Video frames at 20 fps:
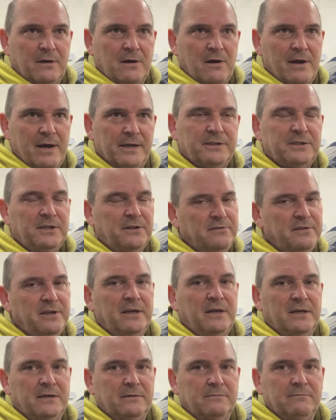I had to
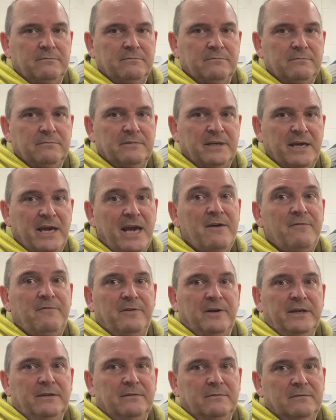think
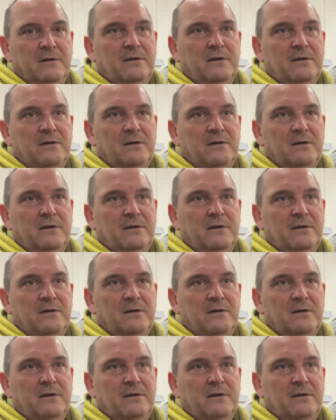carefully.